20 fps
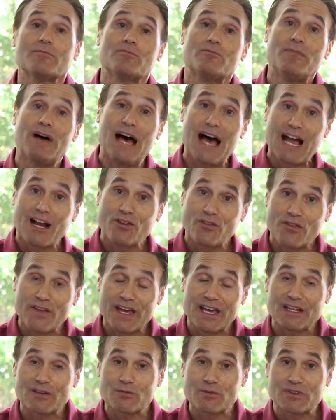back
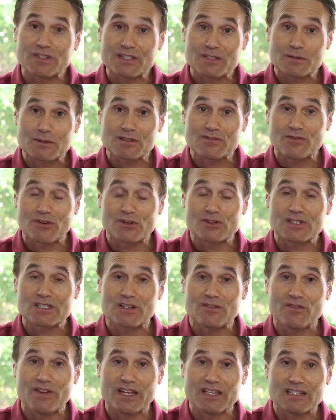then when this was first
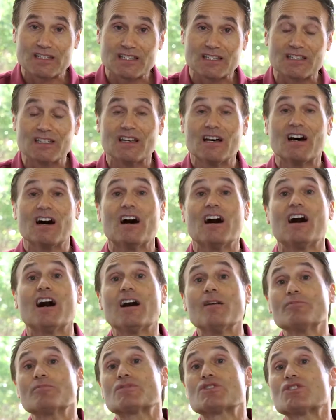invented,
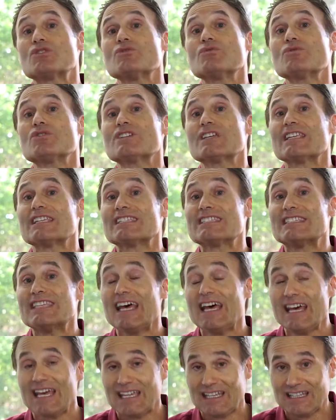up to
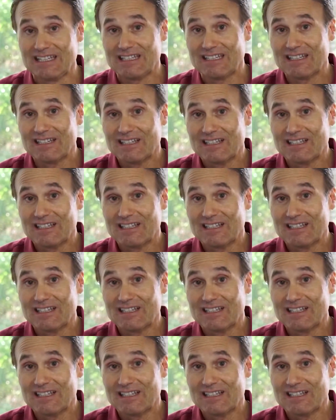today,